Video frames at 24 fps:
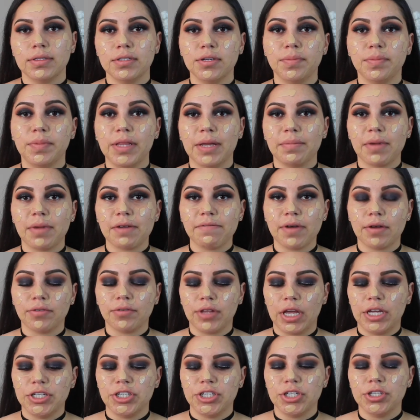To blend my
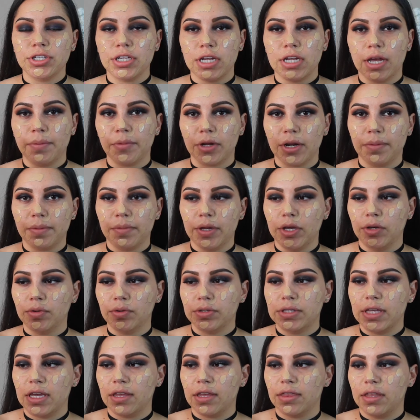foundation today, I'm going to be
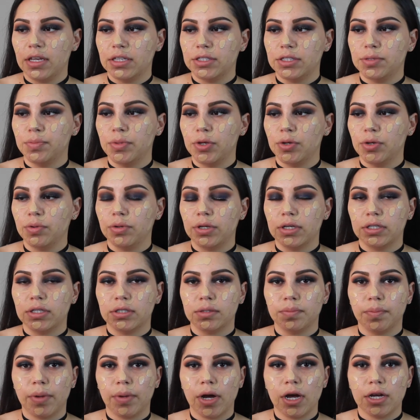using this beauty
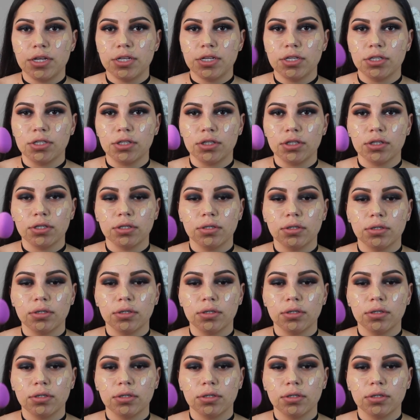sponge.